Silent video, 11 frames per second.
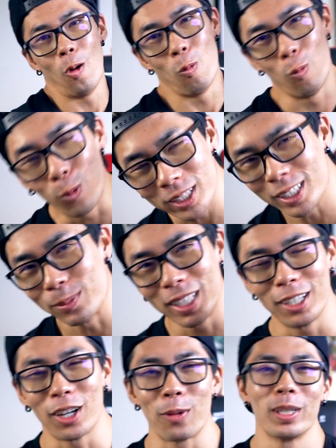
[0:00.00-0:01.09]
What's up,
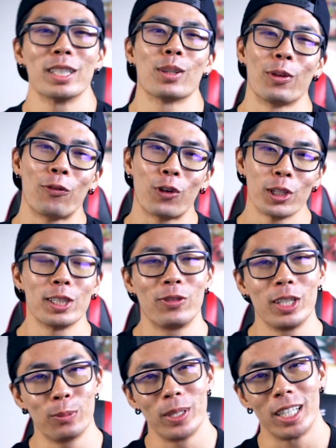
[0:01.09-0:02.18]
Saiyan Army? So before this
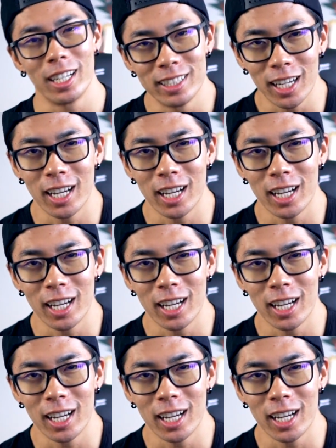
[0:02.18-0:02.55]
video begins,